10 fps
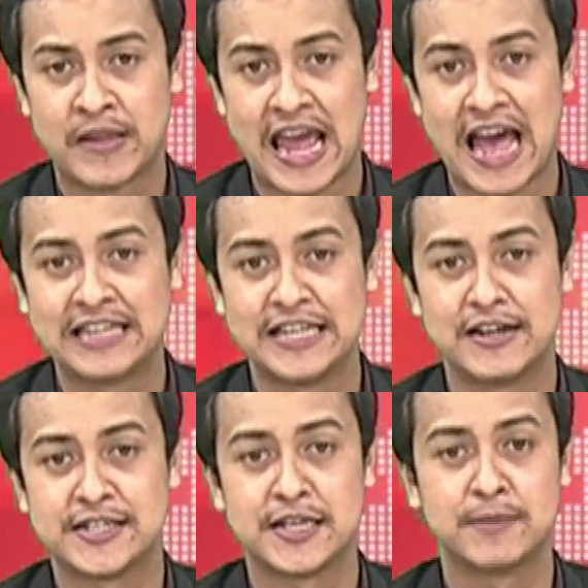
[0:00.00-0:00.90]

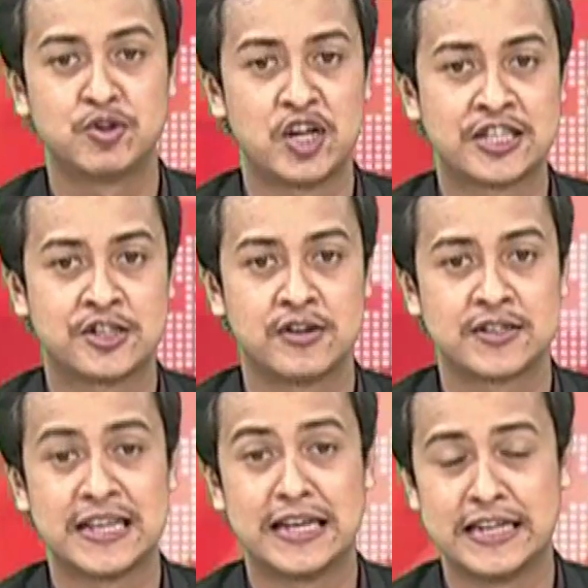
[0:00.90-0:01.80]
Anti-racism
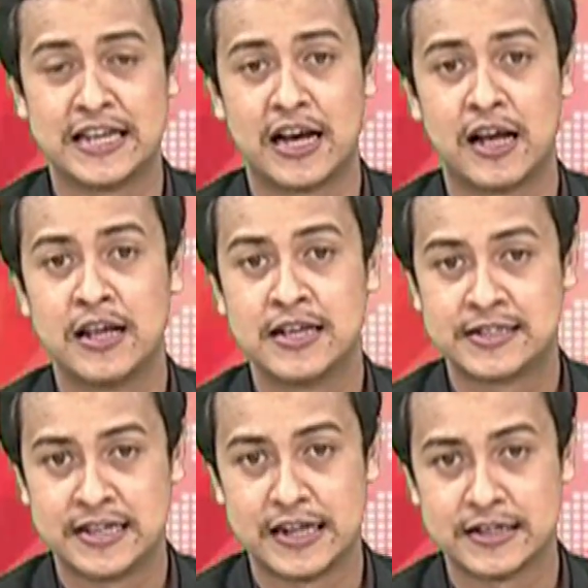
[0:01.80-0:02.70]
gestures in India
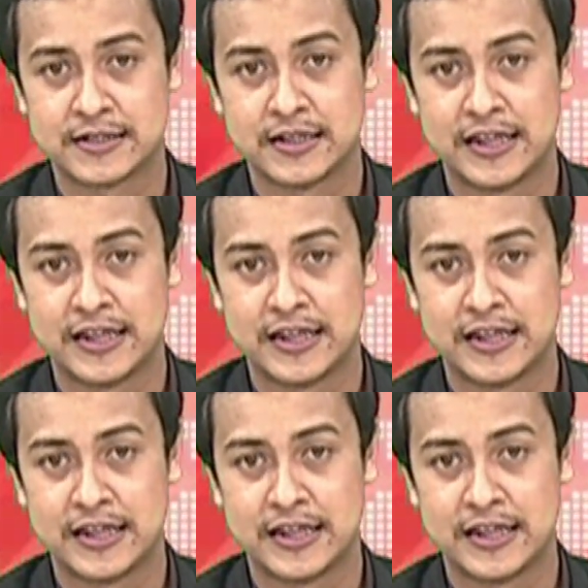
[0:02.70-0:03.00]
series.